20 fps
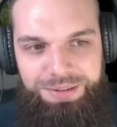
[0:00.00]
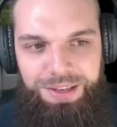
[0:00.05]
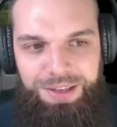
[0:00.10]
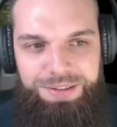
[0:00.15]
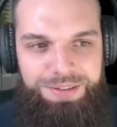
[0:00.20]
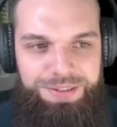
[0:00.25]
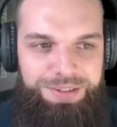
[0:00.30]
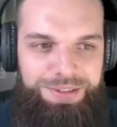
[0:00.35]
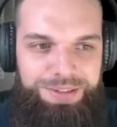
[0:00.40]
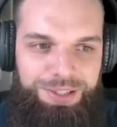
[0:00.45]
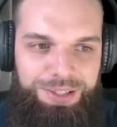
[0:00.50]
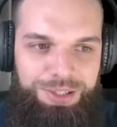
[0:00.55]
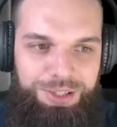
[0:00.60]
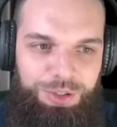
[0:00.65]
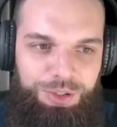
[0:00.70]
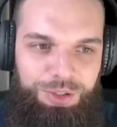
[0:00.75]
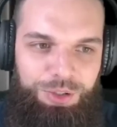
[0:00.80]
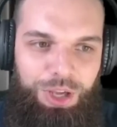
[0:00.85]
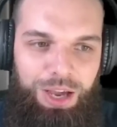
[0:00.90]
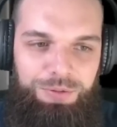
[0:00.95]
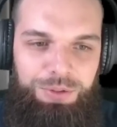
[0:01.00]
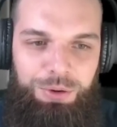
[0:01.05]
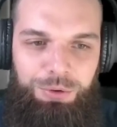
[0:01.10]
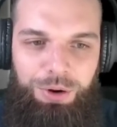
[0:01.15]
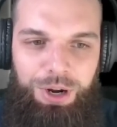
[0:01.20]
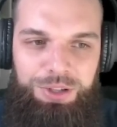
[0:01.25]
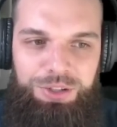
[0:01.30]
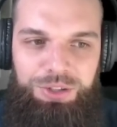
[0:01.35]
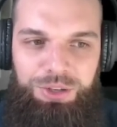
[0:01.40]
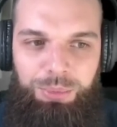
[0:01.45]
that's, you have the
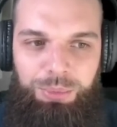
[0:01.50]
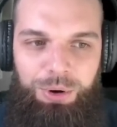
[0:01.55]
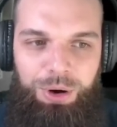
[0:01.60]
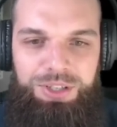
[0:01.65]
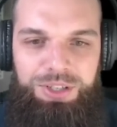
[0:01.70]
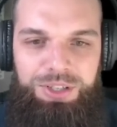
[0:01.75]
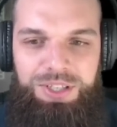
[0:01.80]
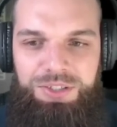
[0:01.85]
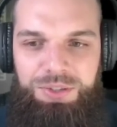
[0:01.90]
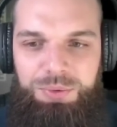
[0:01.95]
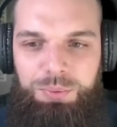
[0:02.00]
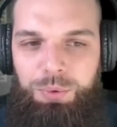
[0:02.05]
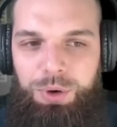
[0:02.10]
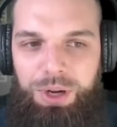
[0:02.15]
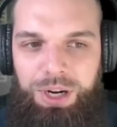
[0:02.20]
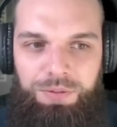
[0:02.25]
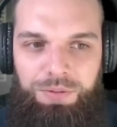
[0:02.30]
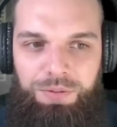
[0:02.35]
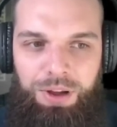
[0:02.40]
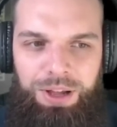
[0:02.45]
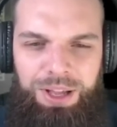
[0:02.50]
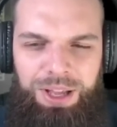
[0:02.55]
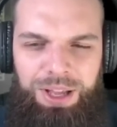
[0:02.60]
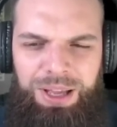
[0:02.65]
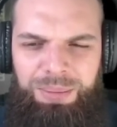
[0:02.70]
right to protest, whatever.